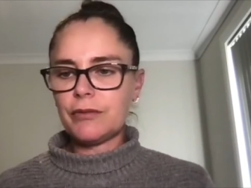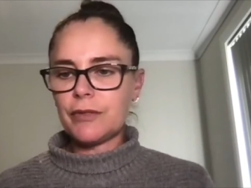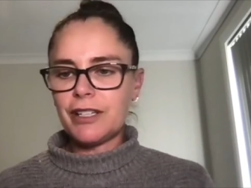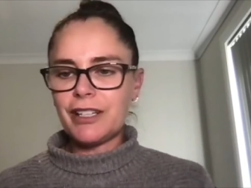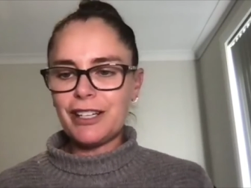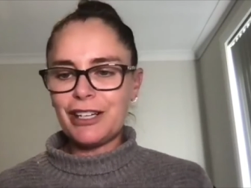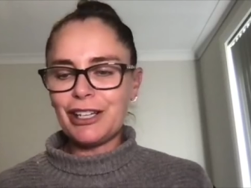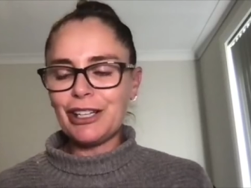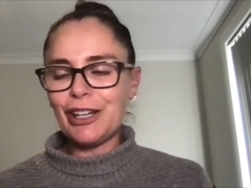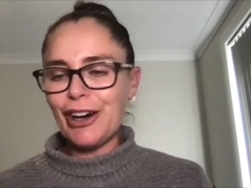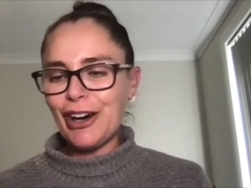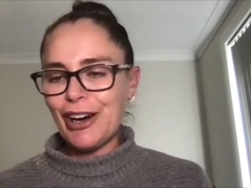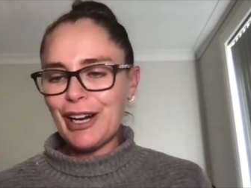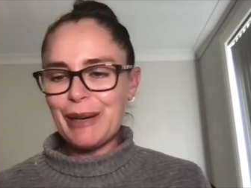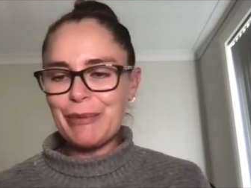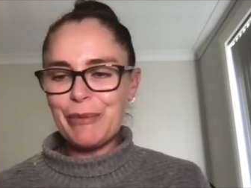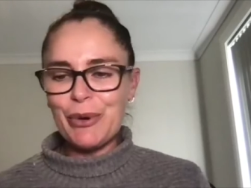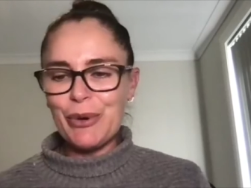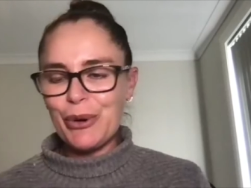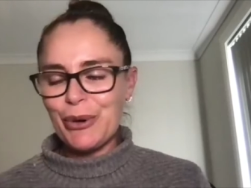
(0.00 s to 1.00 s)

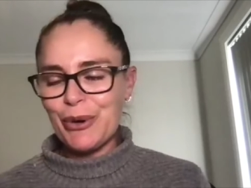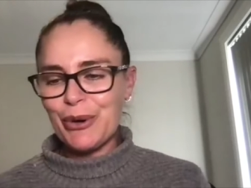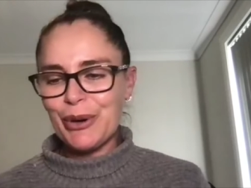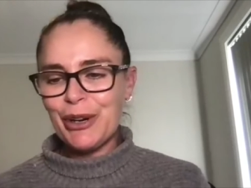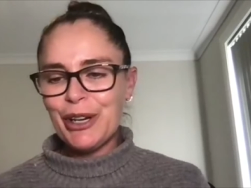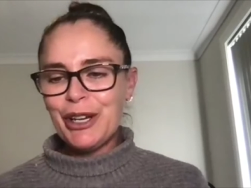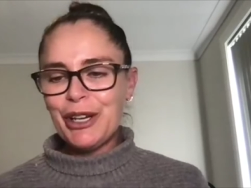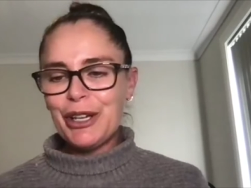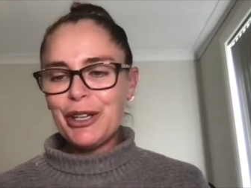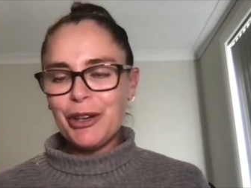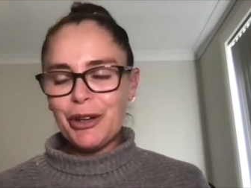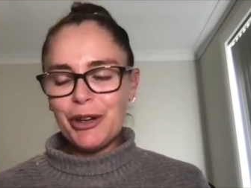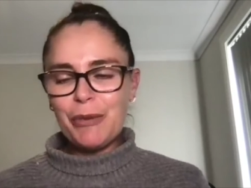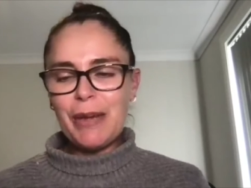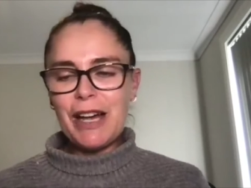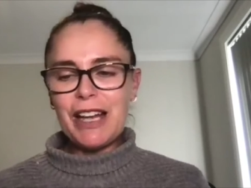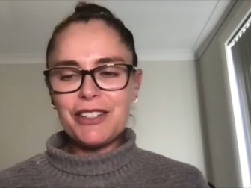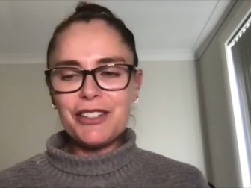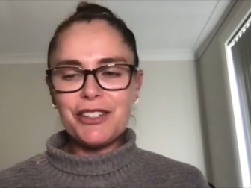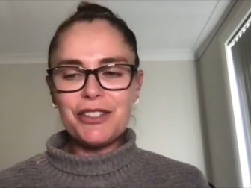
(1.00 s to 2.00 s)
climb, or you're
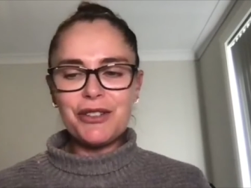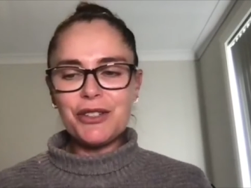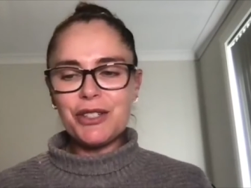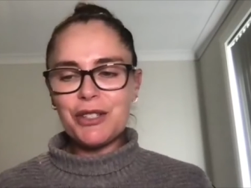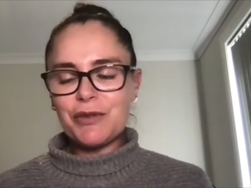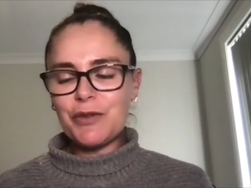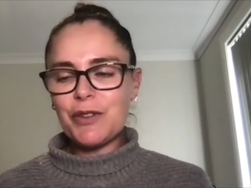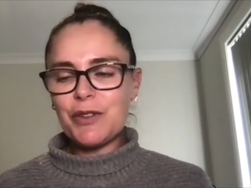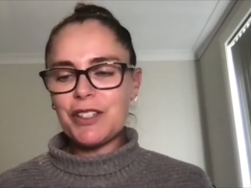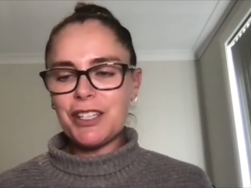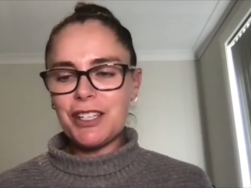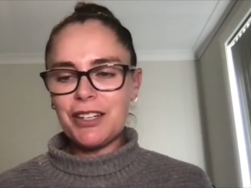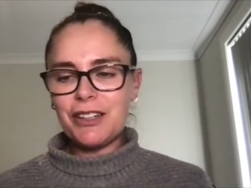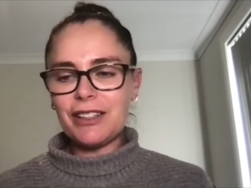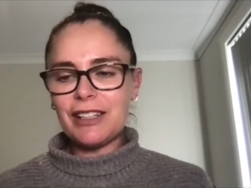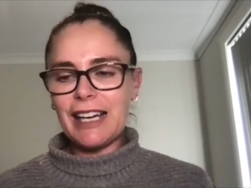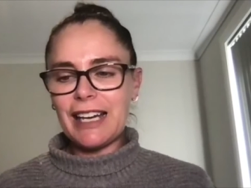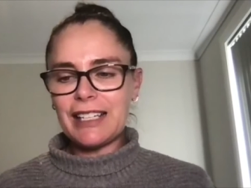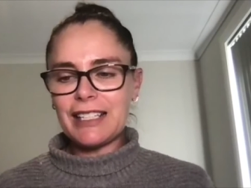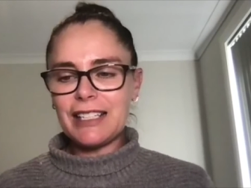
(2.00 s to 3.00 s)
about to do some
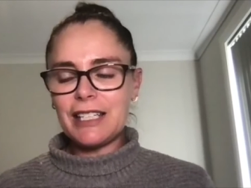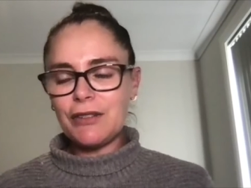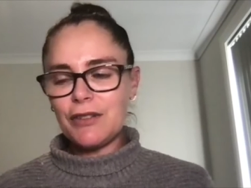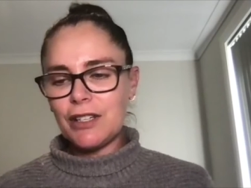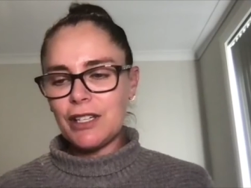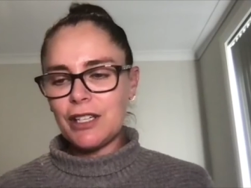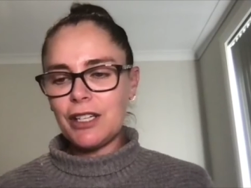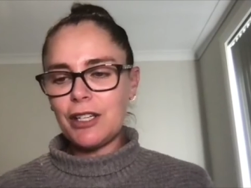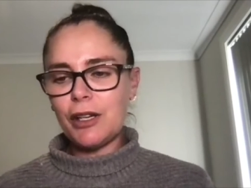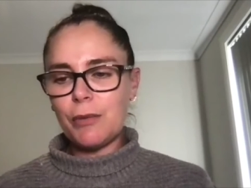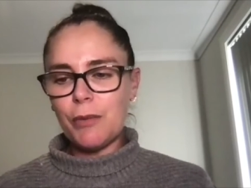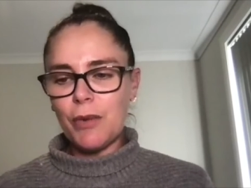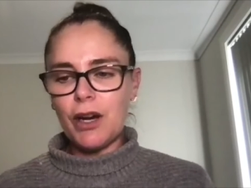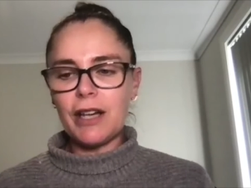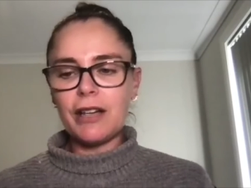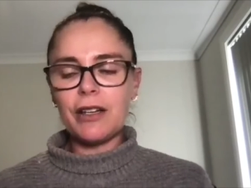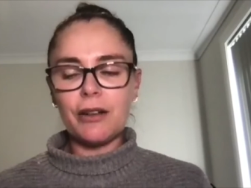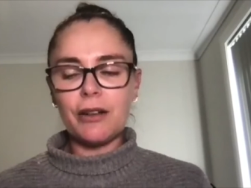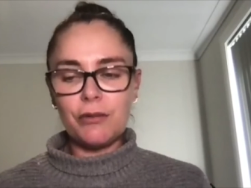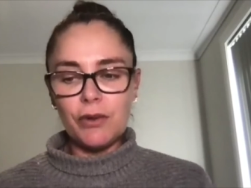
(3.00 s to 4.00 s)
physical activity, you
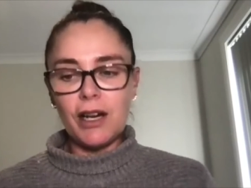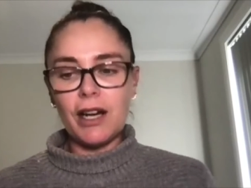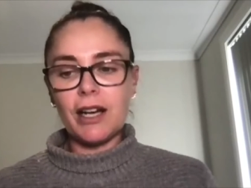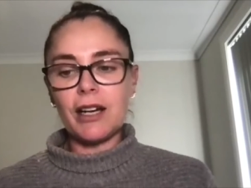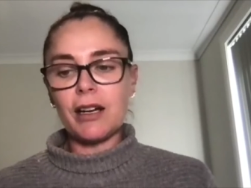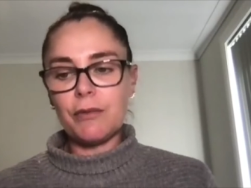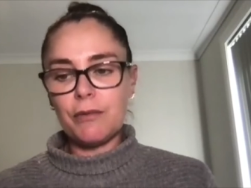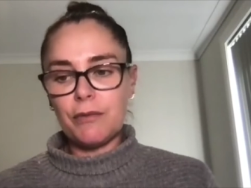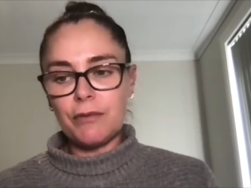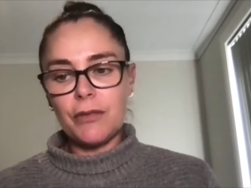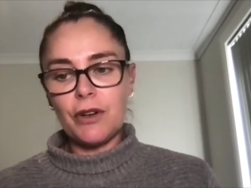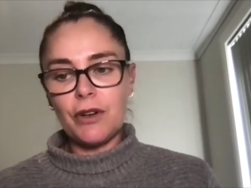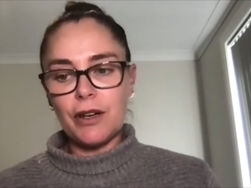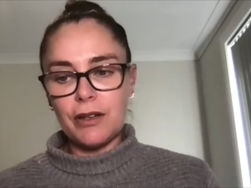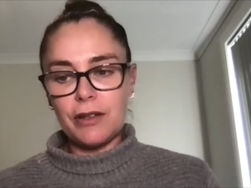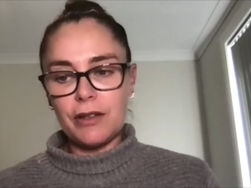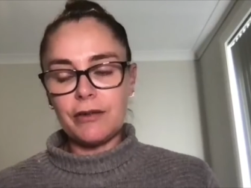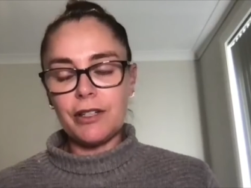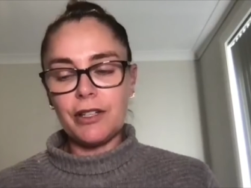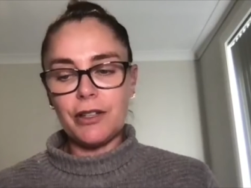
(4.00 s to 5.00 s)
might go, right, I've got
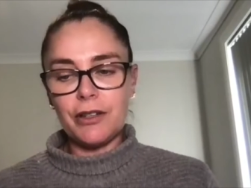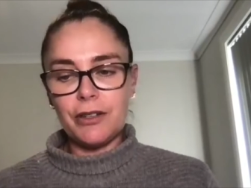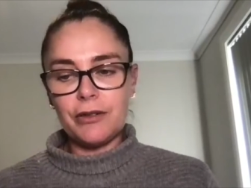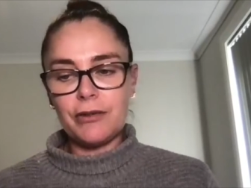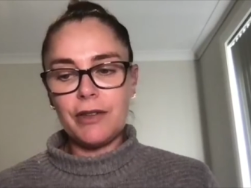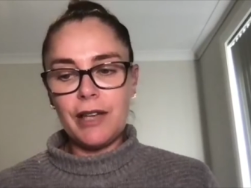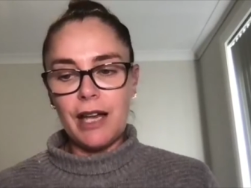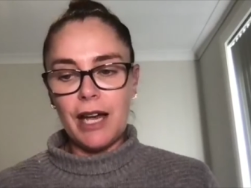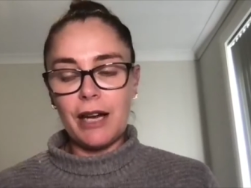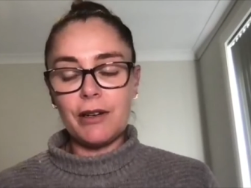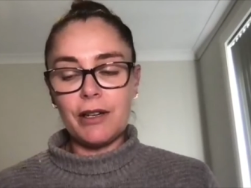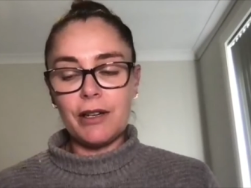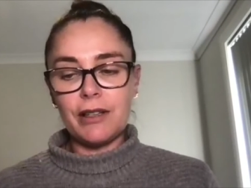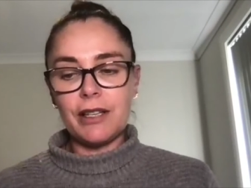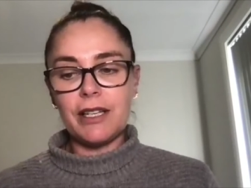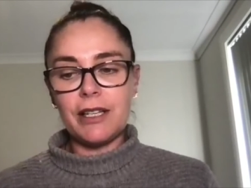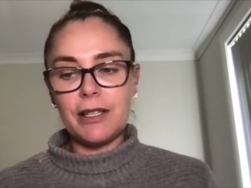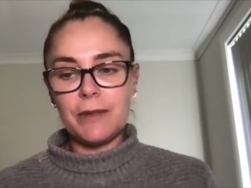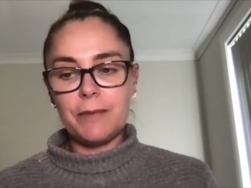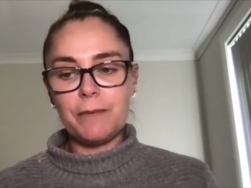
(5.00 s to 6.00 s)
to, carry
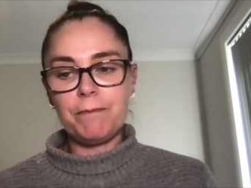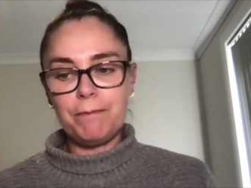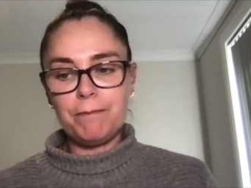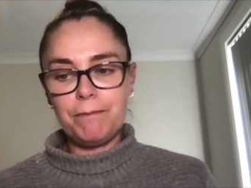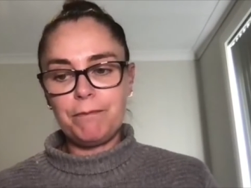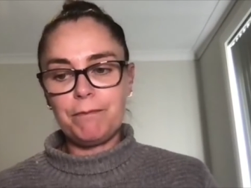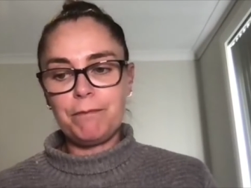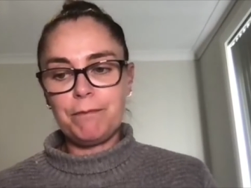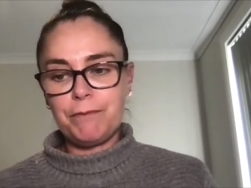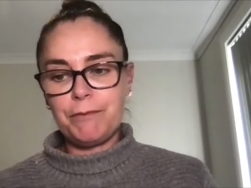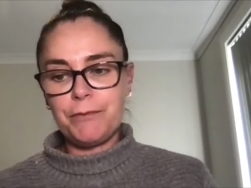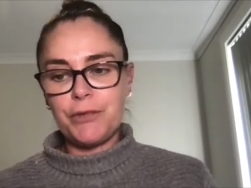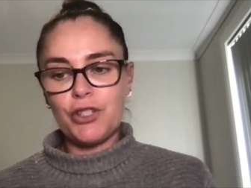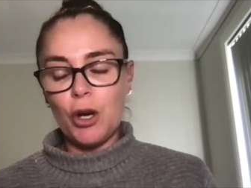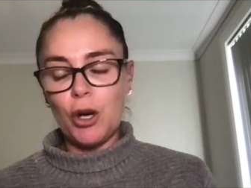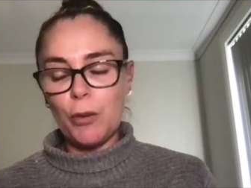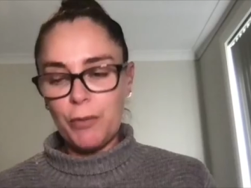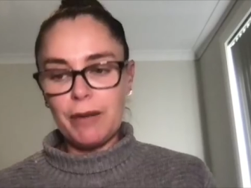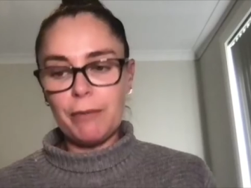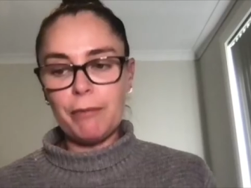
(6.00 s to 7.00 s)
these
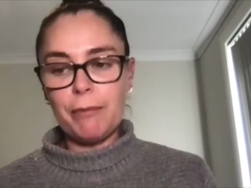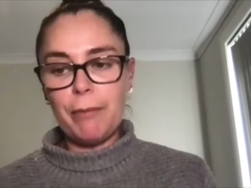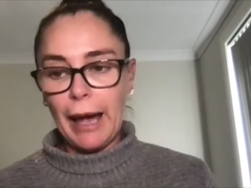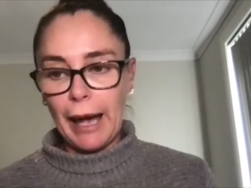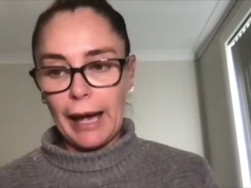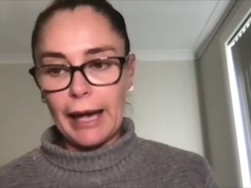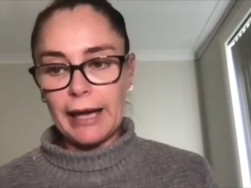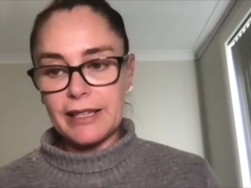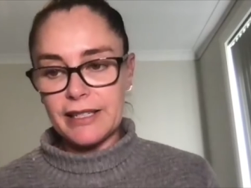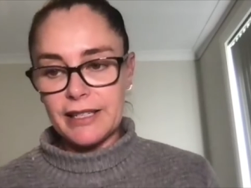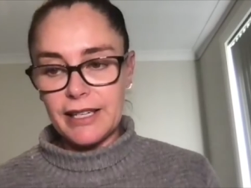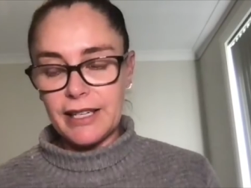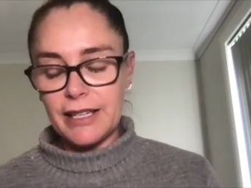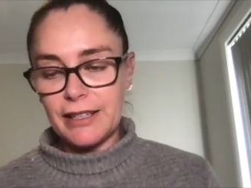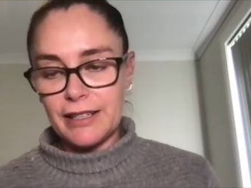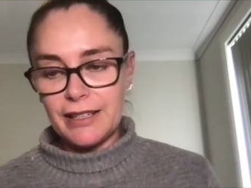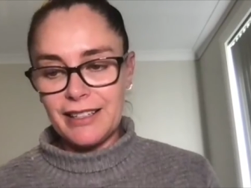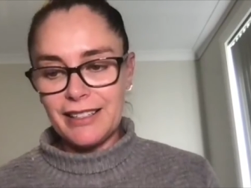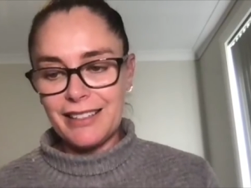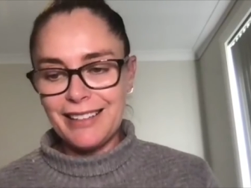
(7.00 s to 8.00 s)
shopping bags
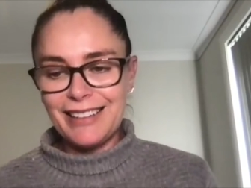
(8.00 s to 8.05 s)
in.